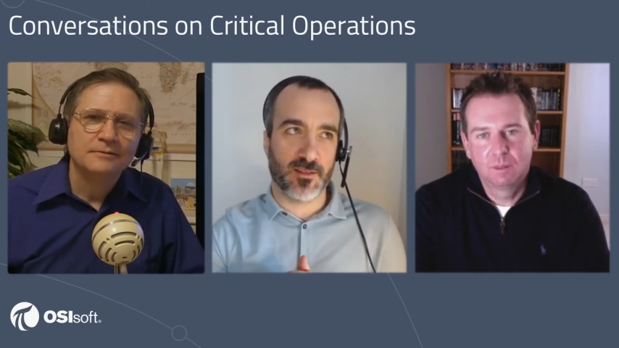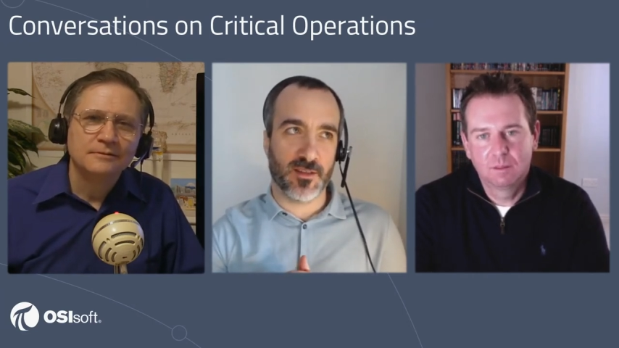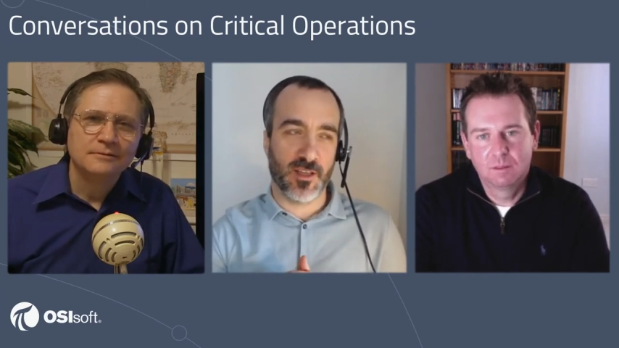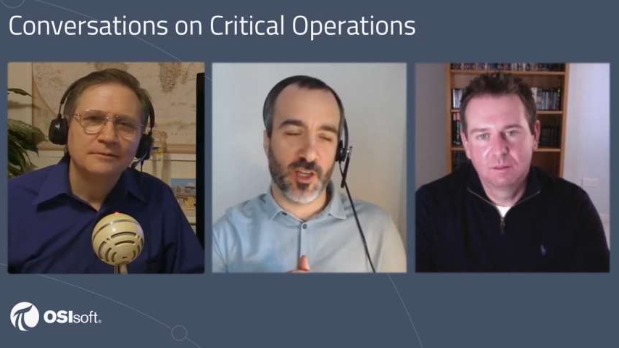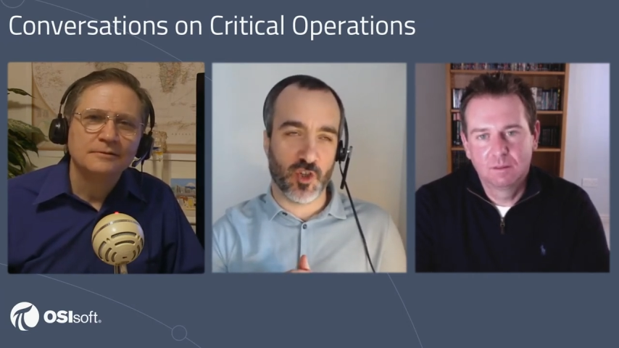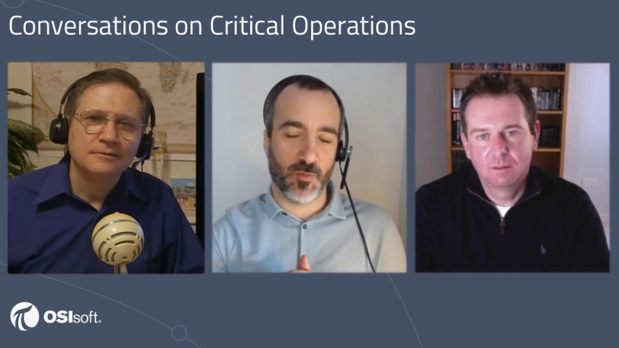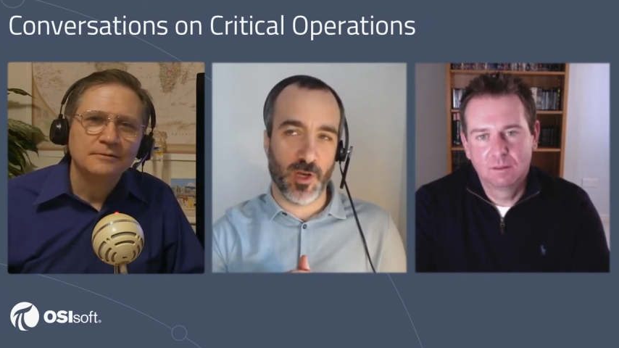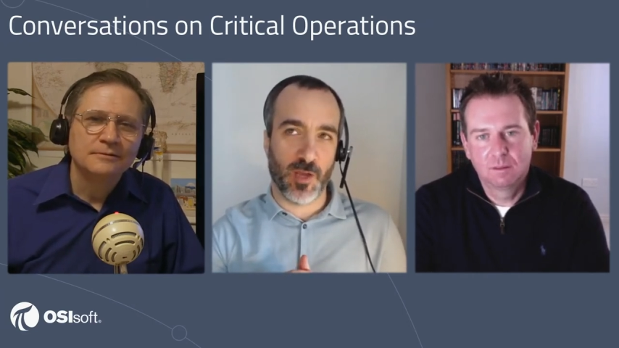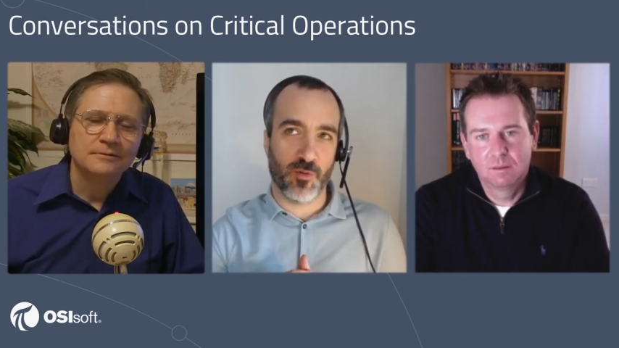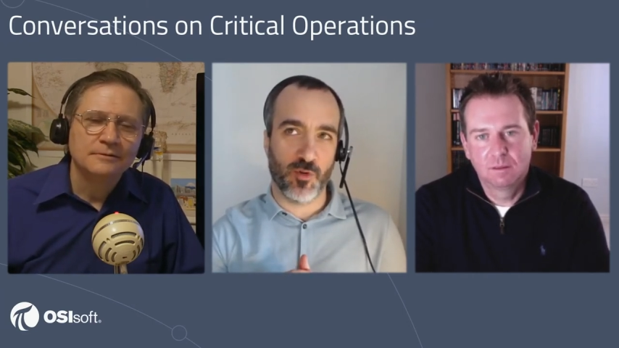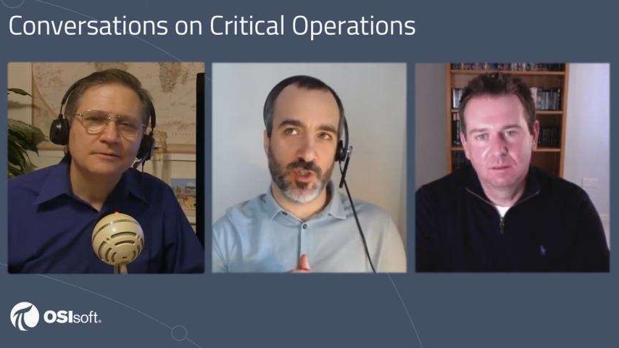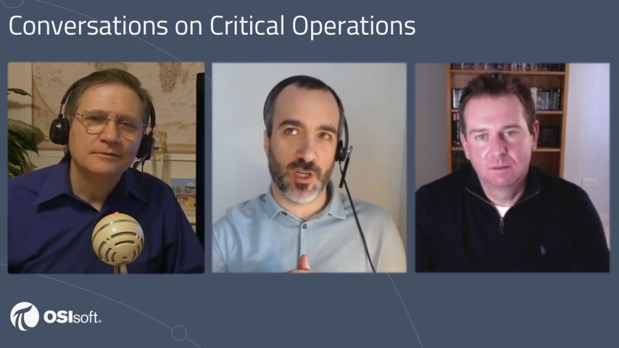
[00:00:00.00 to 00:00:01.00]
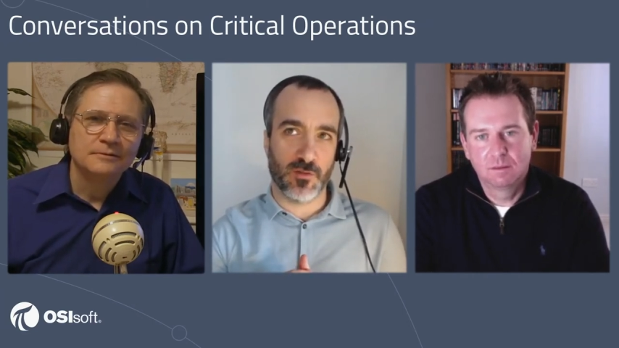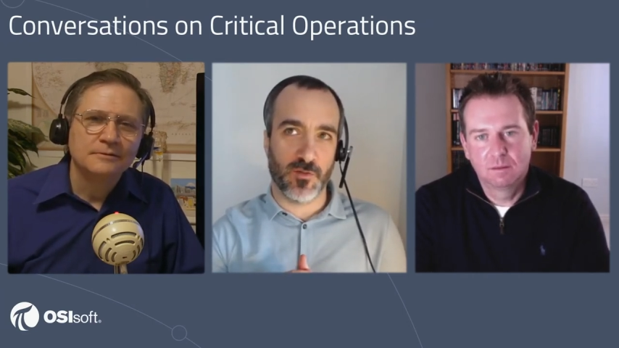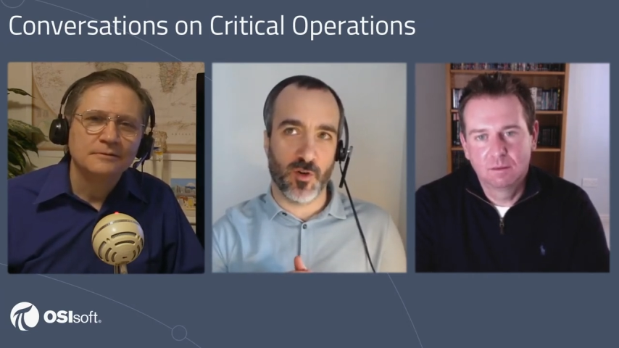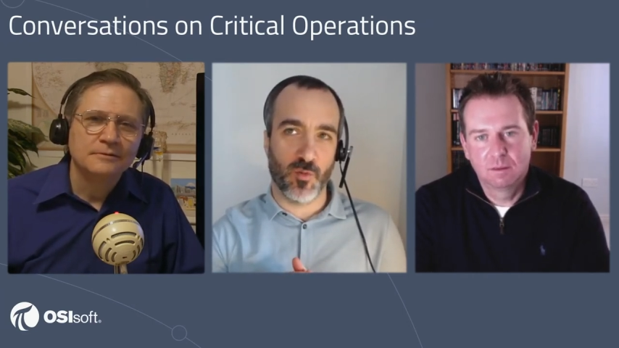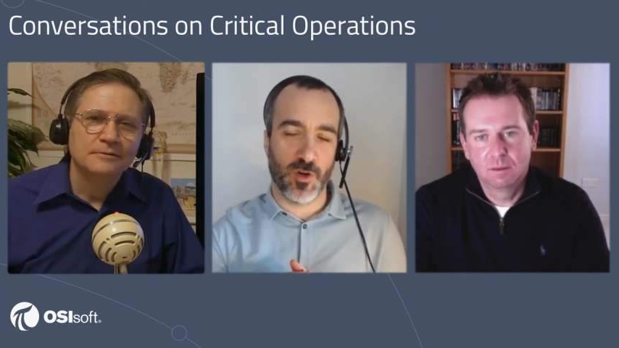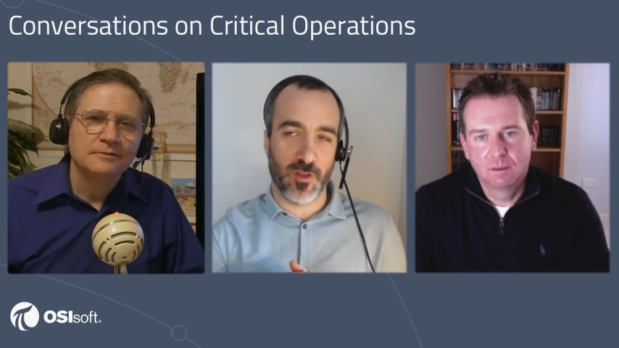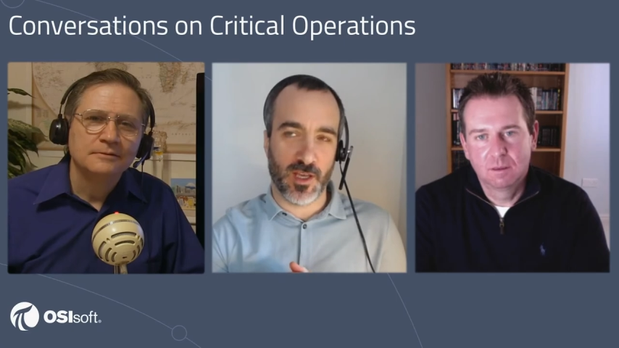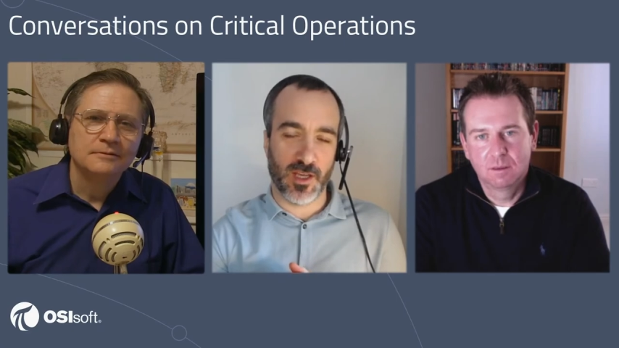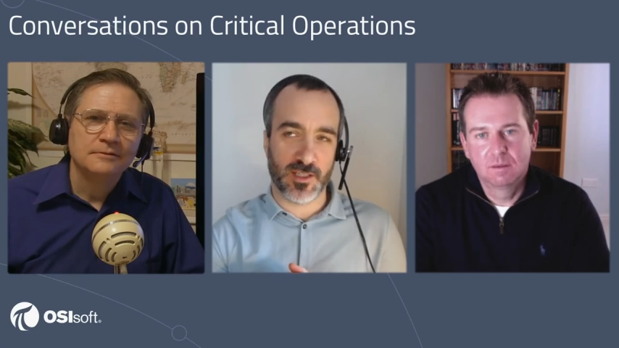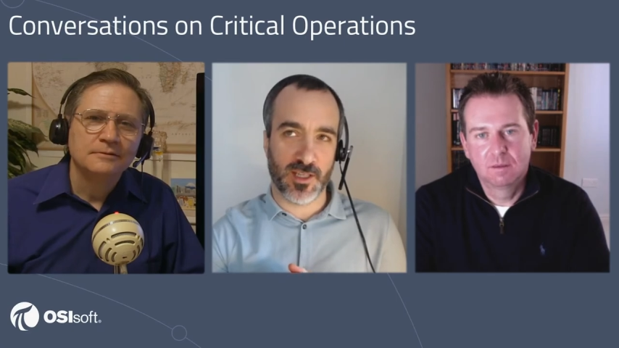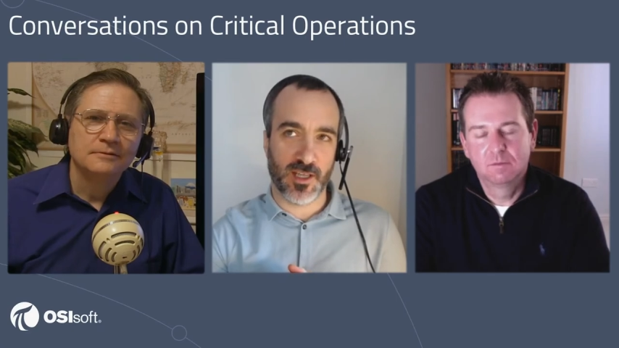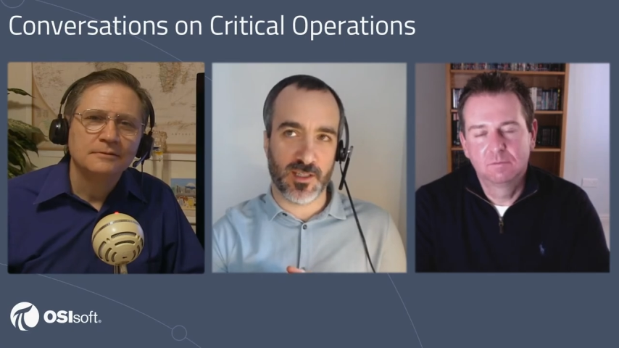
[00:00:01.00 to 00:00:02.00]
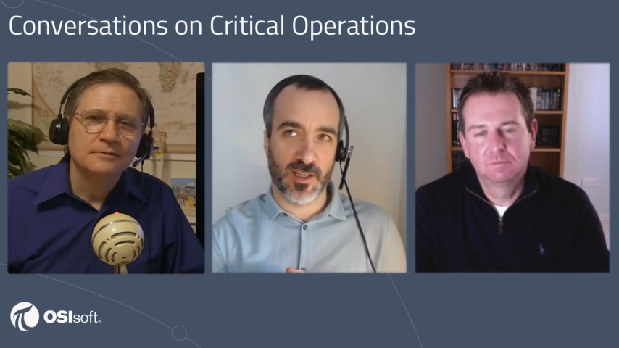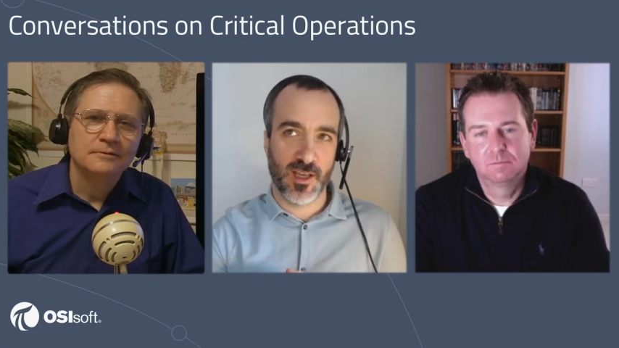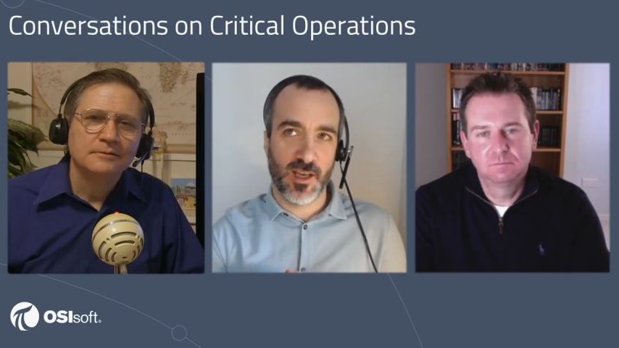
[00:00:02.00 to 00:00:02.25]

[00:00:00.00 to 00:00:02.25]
Speaker 1: initial PI project for one of the assets